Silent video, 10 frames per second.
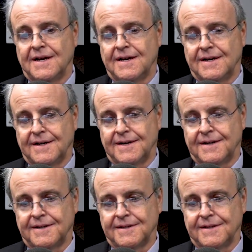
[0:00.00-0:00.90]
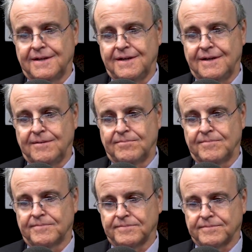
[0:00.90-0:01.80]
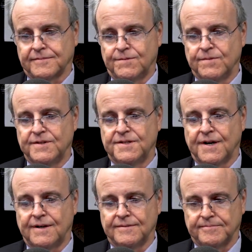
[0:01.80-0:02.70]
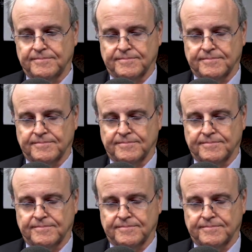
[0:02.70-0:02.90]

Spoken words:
the result